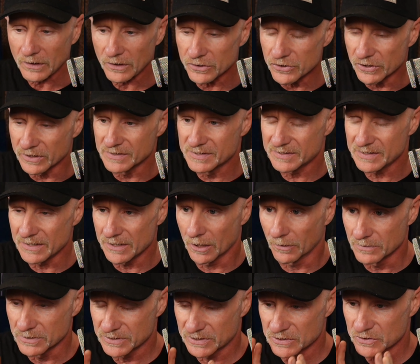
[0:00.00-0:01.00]
you could see there
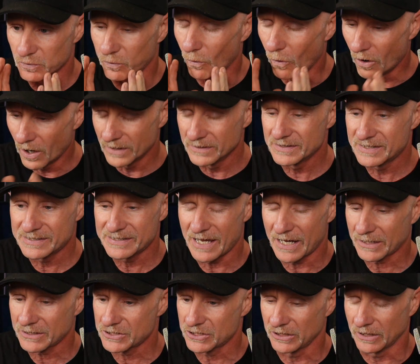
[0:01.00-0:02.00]
was this one
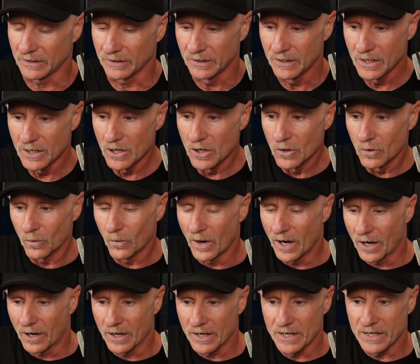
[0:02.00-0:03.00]
section
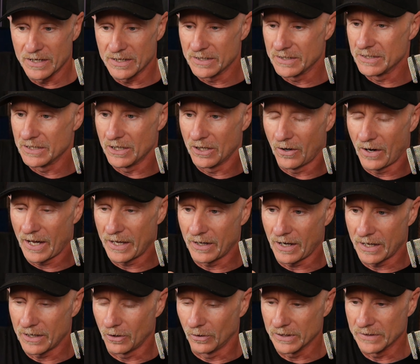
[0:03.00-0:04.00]
where,
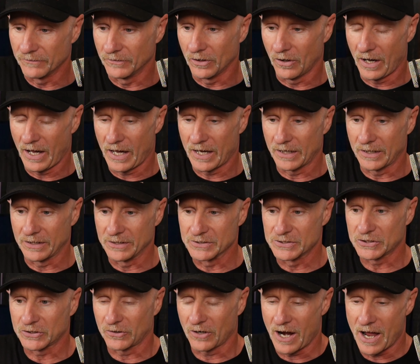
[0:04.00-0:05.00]
I don't even know how to
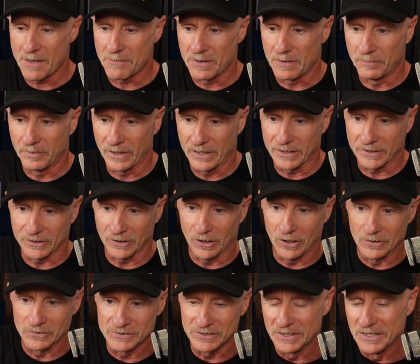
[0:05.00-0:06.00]
describe it, but it
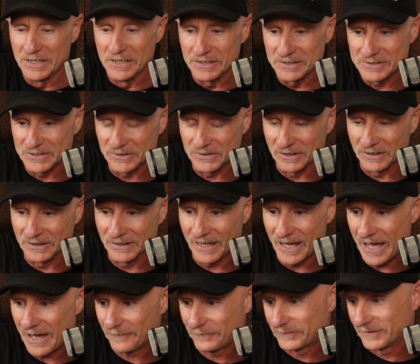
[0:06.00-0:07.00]
goes to the
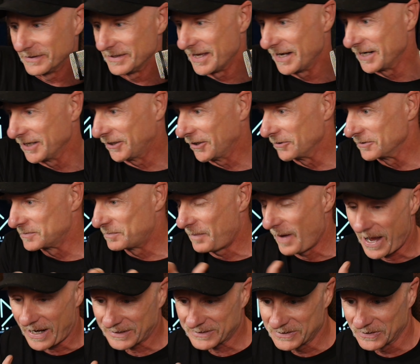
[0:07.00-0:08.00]
left and then it goes
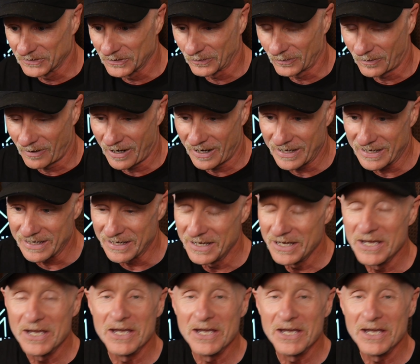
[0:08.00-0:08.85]
back to the right.